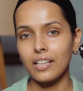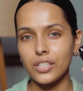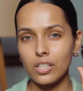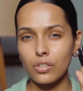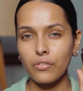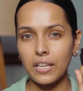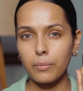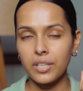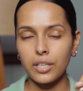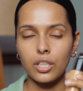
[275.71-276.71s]
It's also
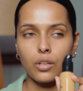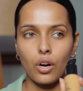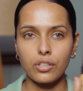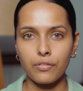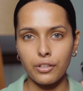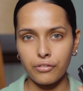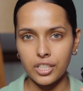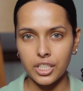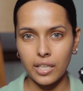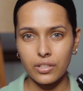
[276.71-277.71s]
available in a lot of
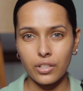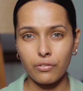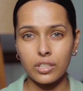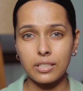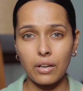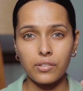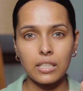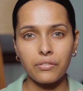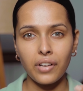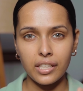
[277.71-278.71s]
different shades, so you will
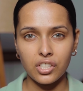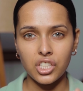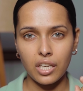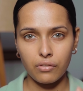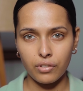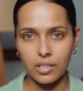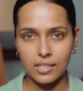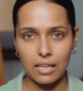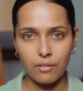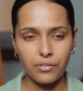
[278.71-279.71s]
definitely find a shade for
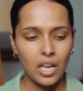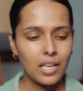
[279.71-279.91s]
yourself.